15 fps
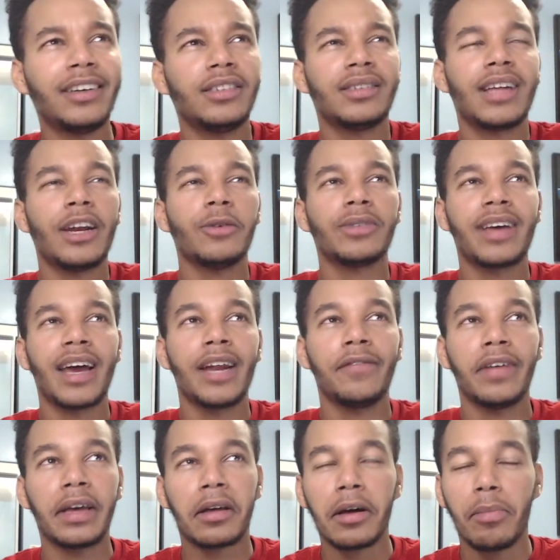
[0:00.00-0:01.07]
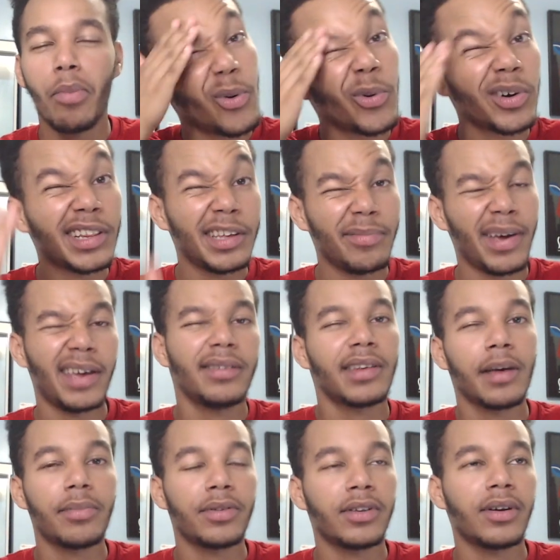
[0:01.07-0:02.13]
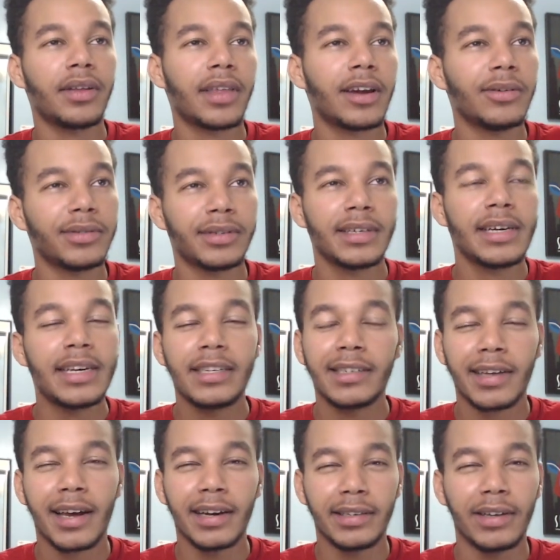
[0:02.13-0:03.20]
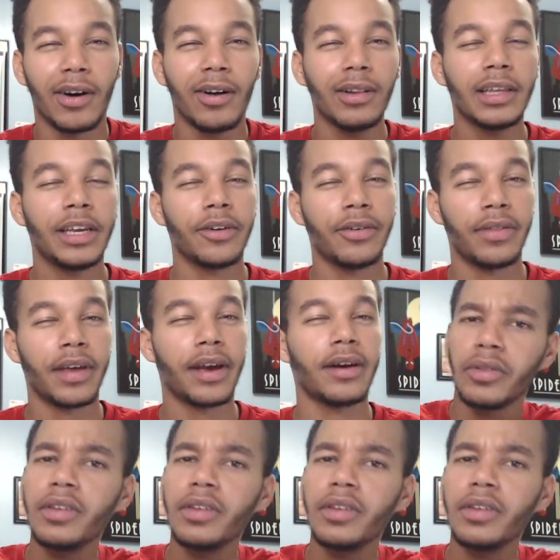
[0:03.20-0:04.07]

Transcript: I just thought it was kind of like a poorly paced episode. I thought it was just kind of dull here and there.